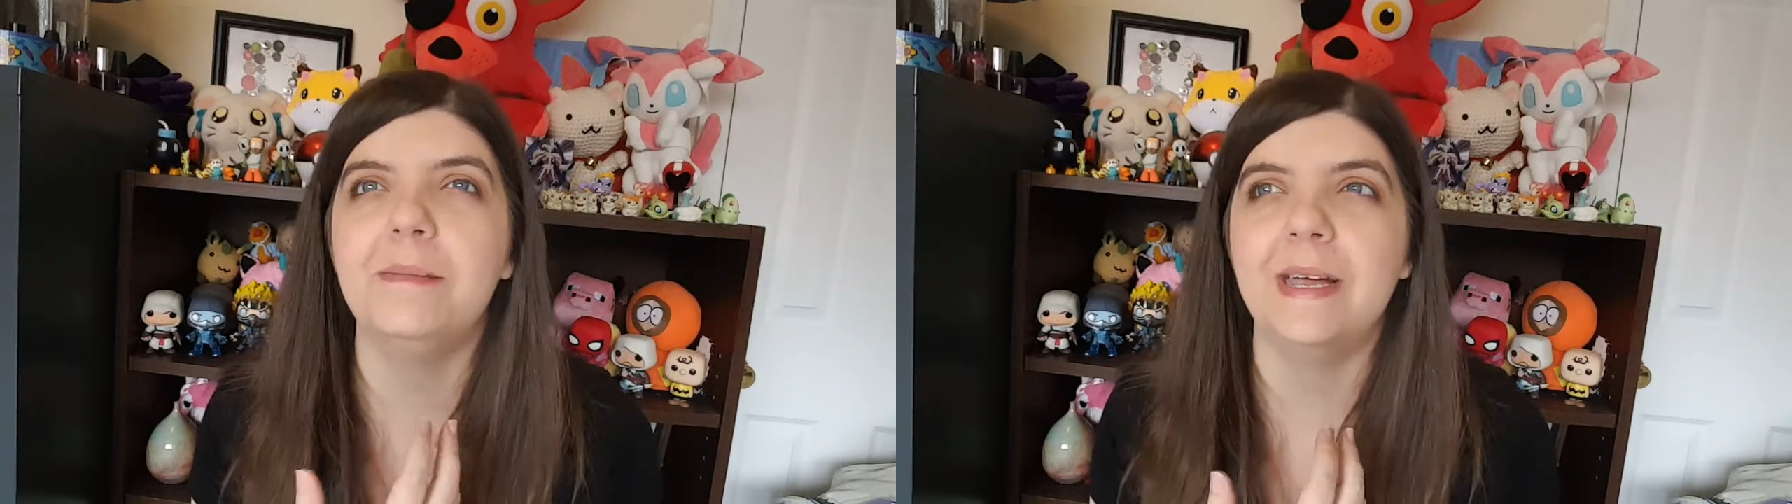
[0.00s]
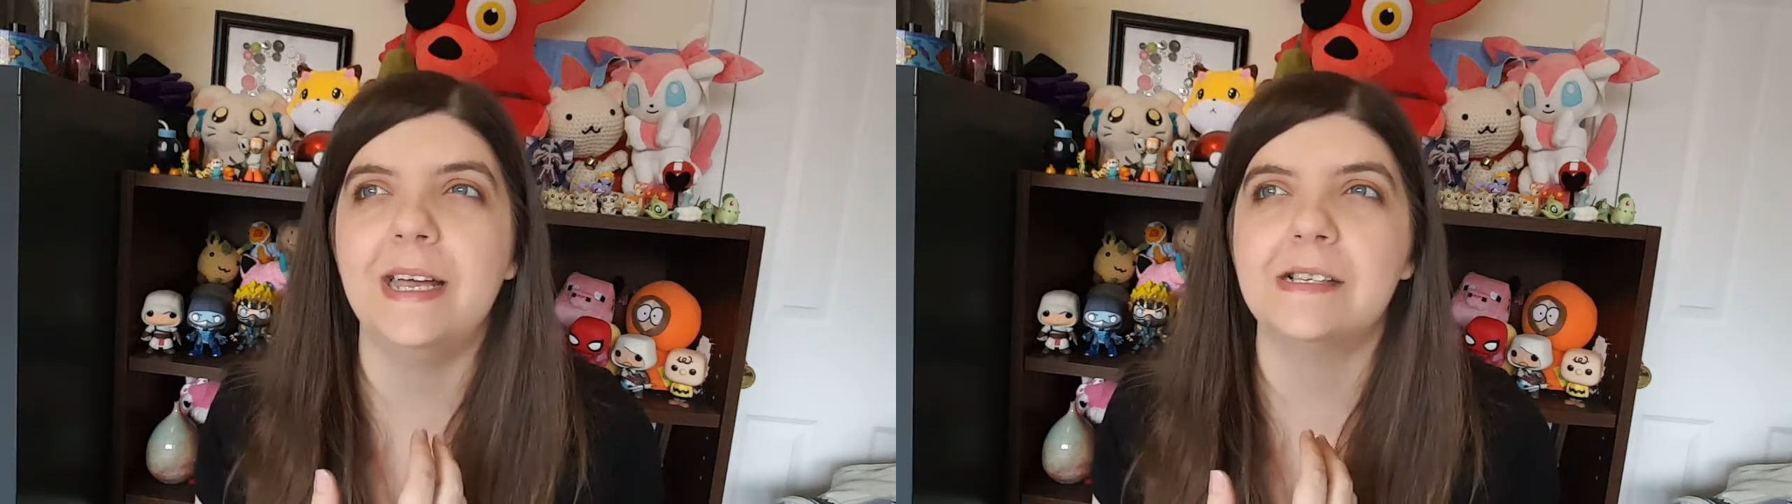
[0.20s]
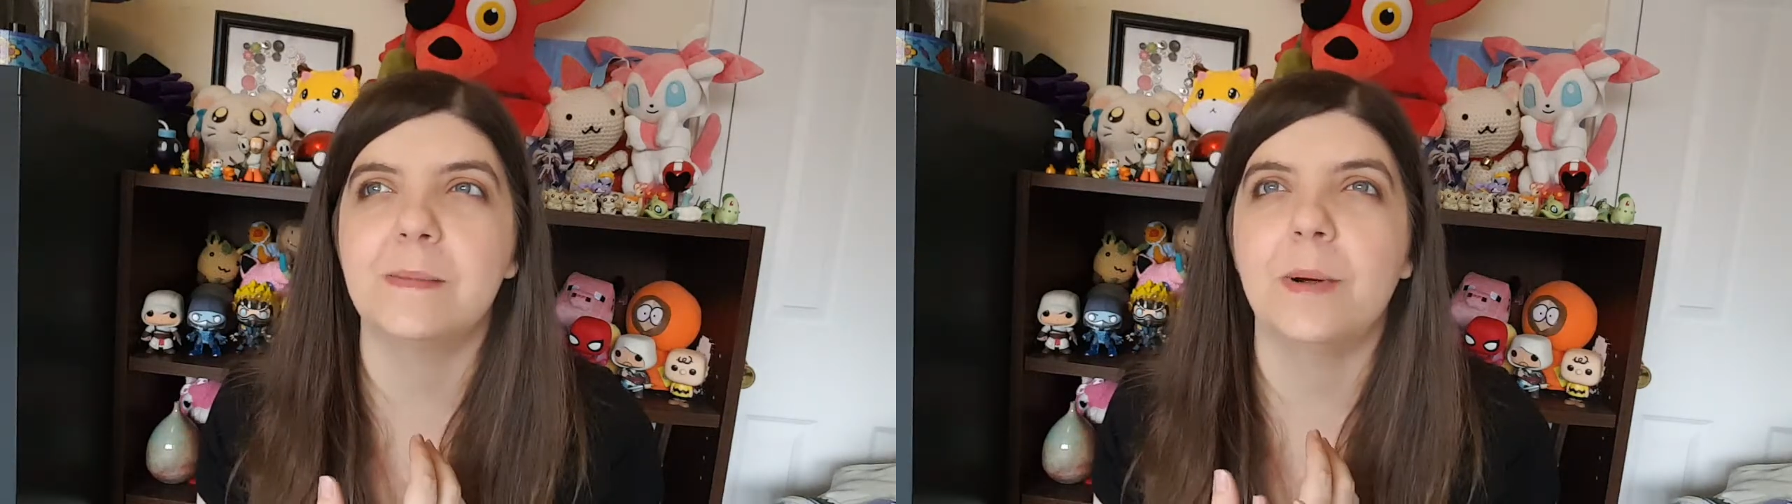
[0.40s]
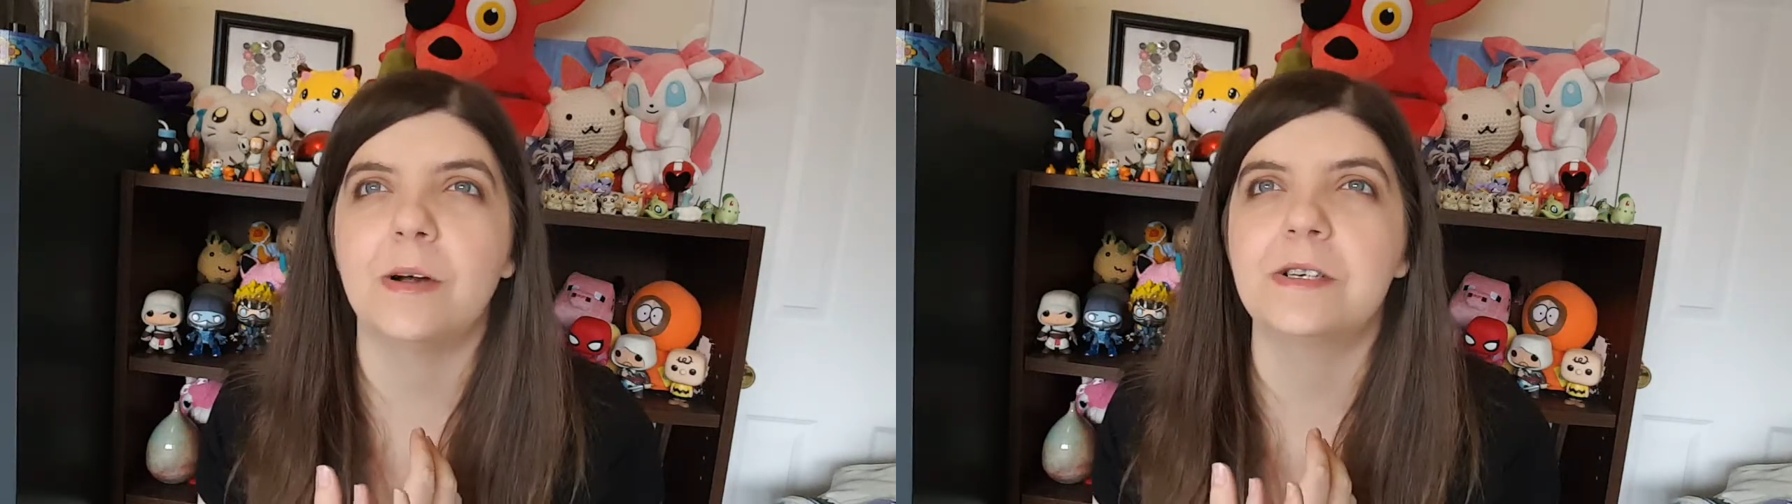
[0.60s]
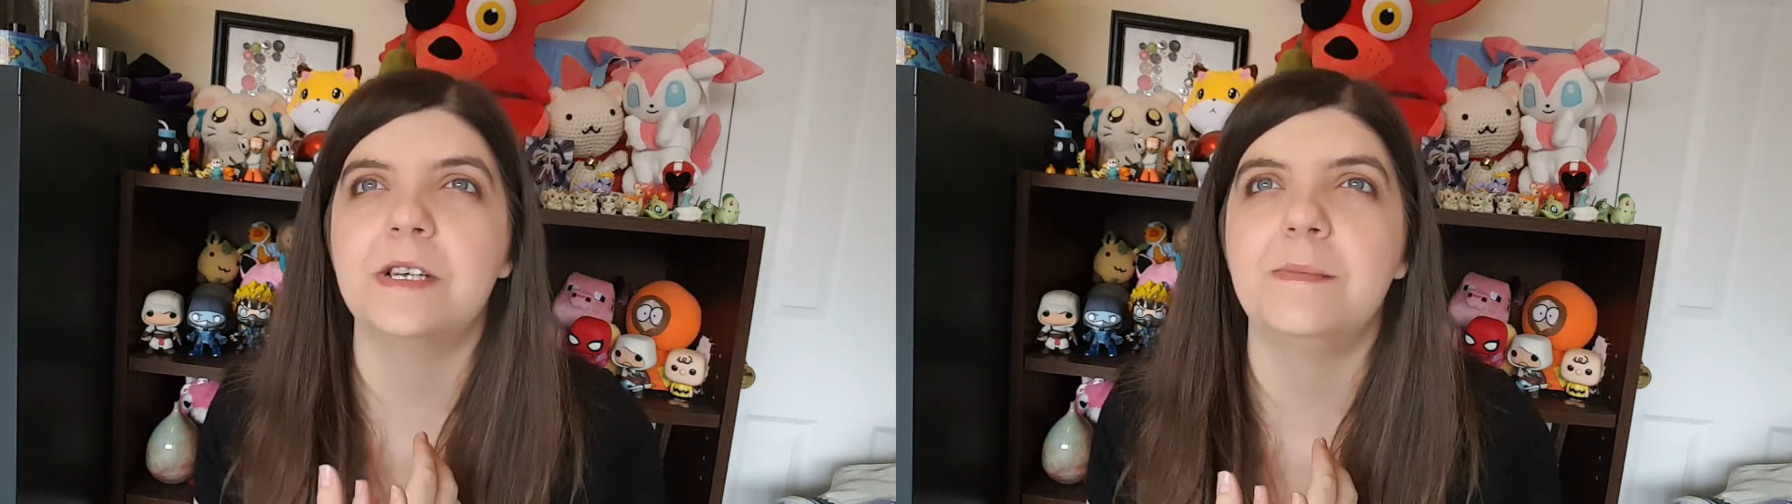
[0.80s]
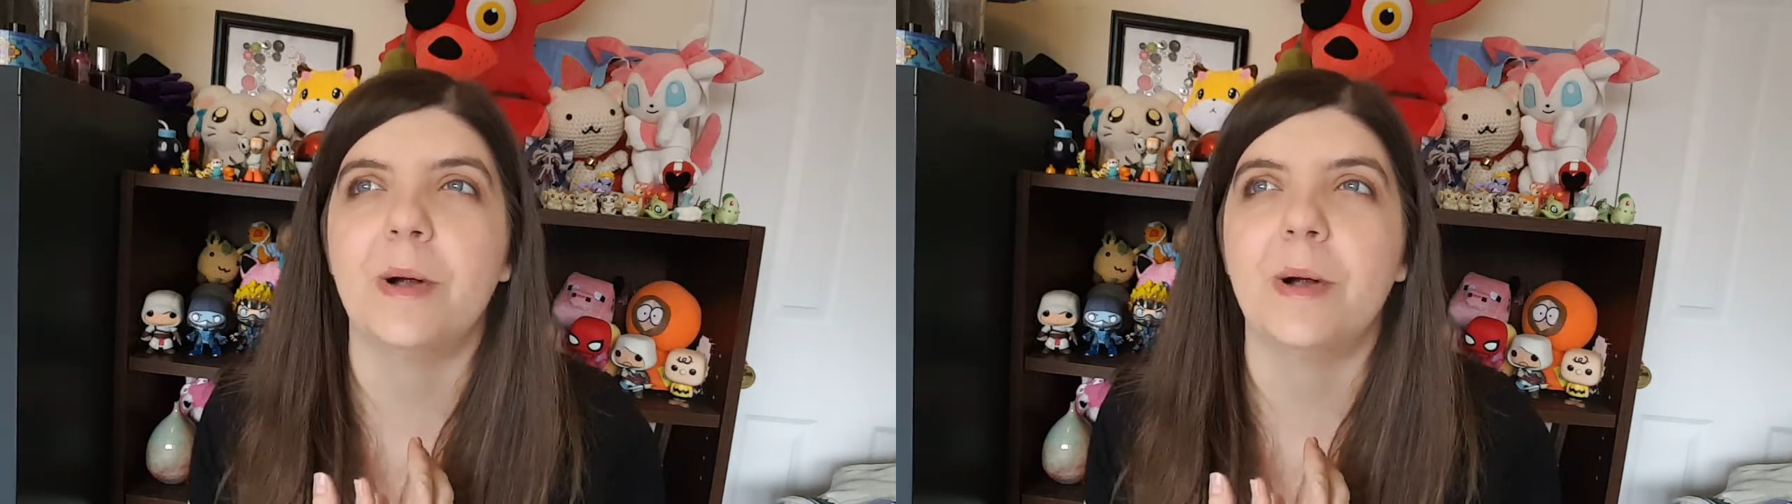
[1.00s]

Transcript: me as a person